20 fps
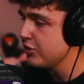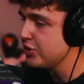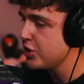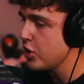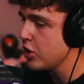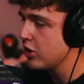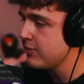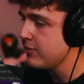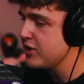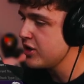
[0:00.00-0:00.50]
little
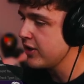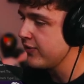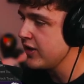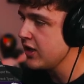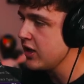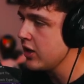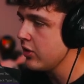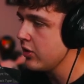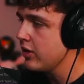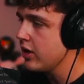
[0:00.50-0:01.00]
Dirk music
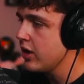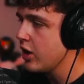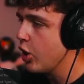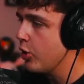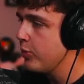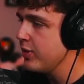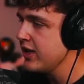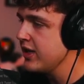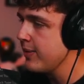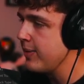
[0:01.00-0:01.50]
video
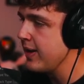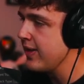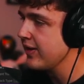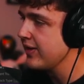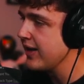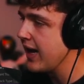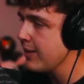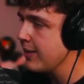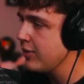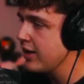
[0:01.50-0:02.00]
opened up in the
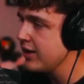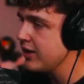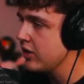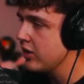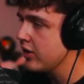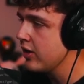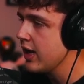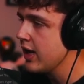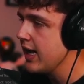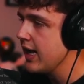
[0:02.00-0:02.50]
timeline
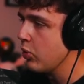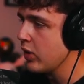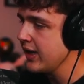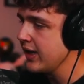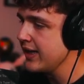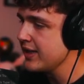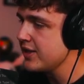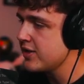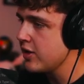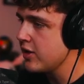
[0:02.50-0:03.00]
here, and we're going
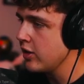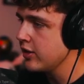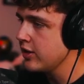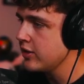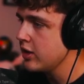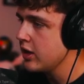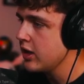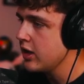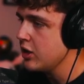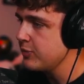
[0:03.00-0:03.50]
to get
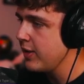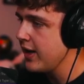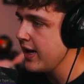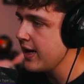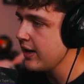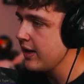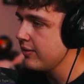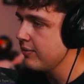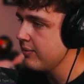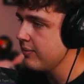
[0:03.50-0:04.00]
started just
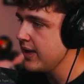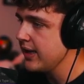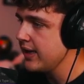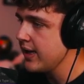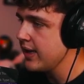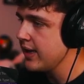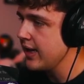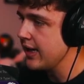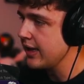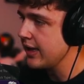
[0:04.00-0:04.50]
by
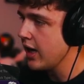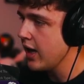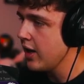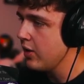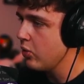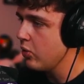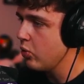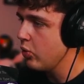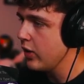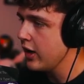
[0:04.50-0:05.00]
making a
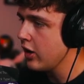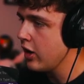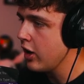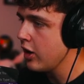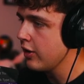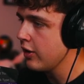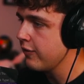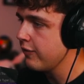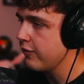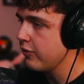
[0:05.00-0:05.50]
cut where
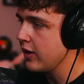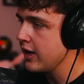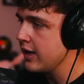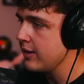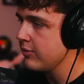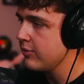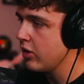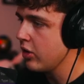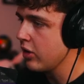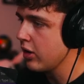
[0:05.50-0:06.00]
our
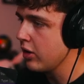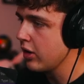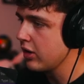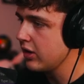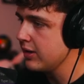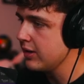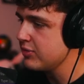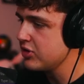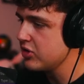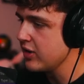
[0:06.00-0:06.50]
frame or our
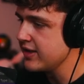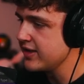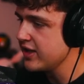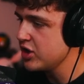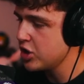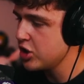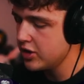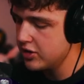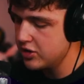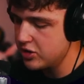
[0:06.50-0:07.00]
clips
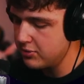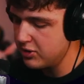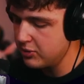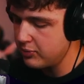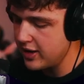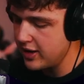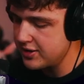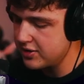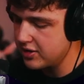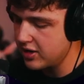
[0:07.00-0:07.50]
transition. So I'm going
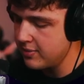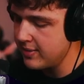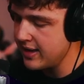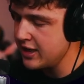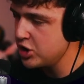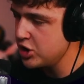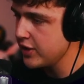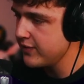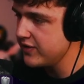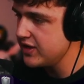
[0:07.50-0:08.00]
to press
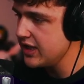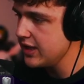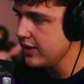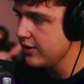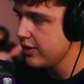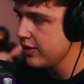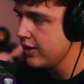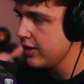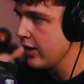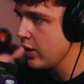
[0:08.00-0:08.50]
Cmd+Shift+D
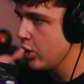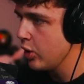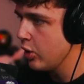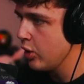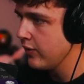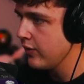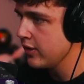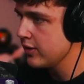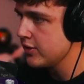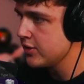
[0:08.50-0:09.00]
and then
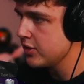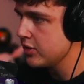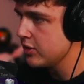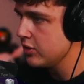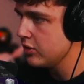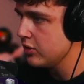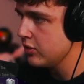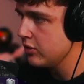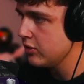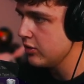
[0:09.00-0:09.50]
go over
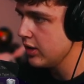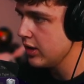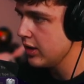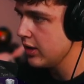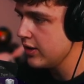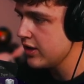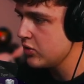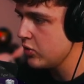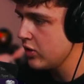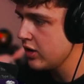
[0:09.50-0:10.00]
to
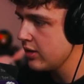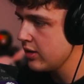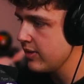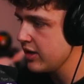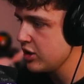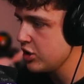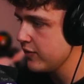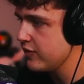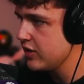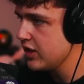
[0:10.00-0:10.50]
this one,
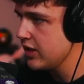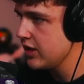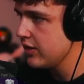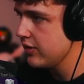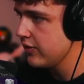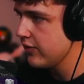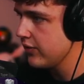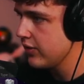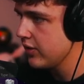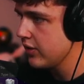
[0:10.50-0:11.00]

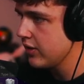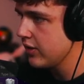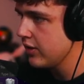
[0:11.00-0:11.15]
Cmd+Shift+D,